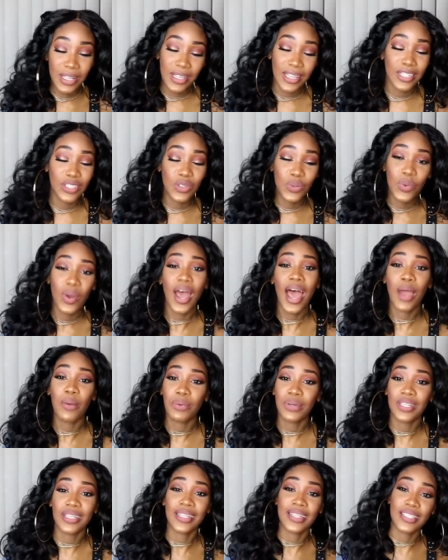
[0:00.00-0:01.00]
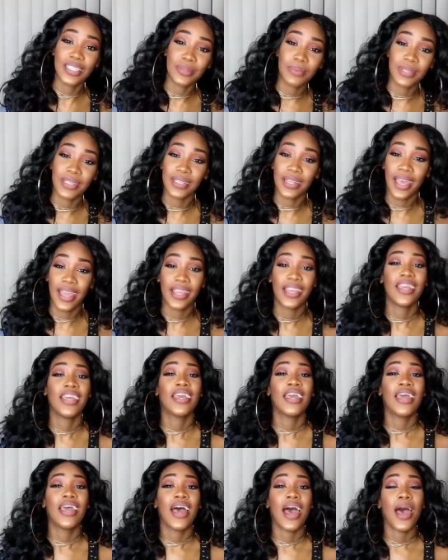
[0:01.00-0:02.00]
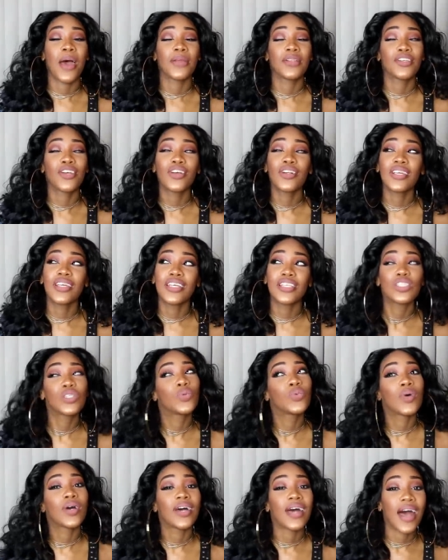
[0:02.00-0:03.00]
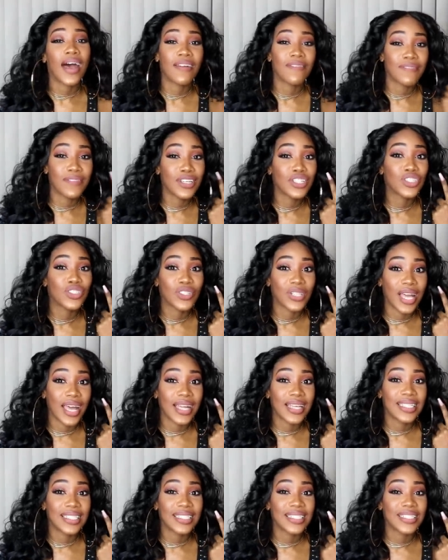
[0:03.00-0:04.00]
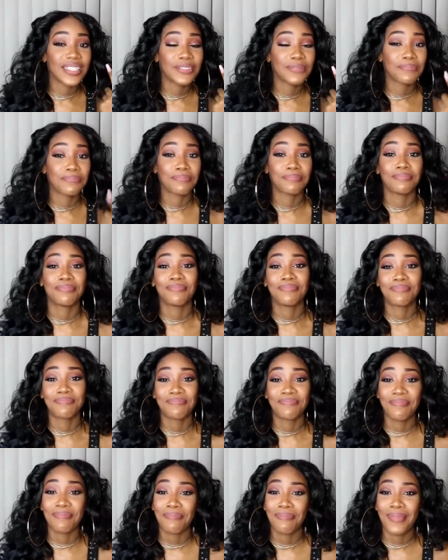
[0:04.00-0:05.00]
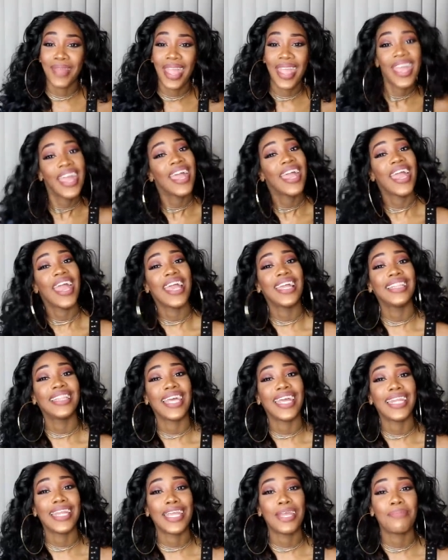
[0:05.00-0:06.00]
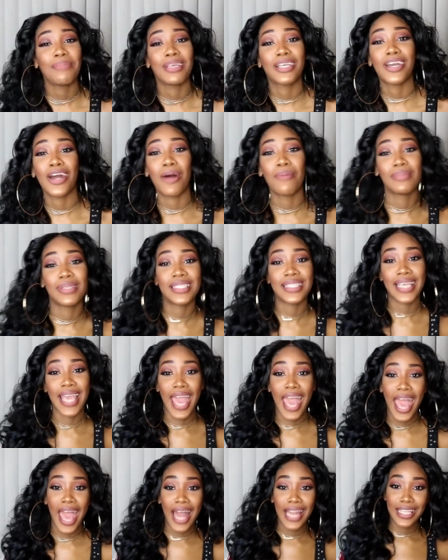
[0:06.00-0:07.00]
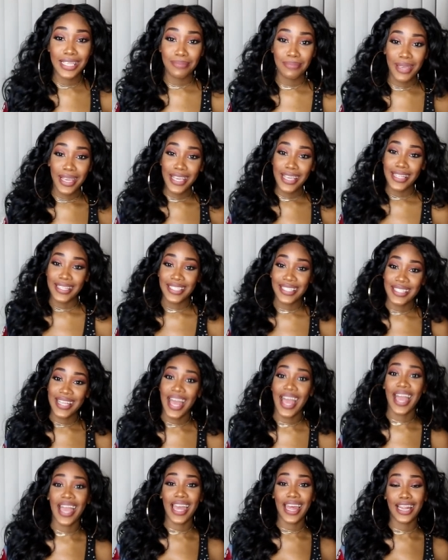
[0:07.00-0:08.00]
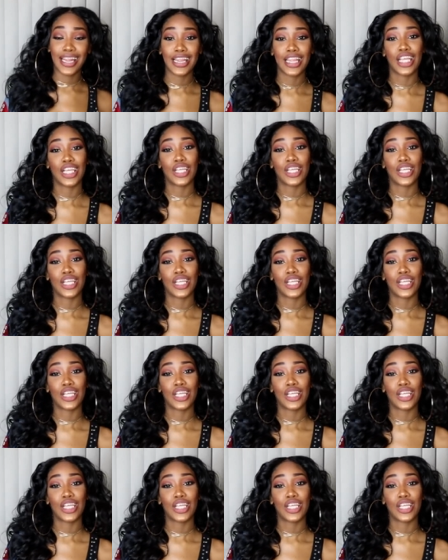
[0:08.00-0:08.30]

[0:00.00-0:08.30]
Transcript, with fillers: Into what I wanted it to be. Like I turn it into what I visualized. And then it becomes Kali made style.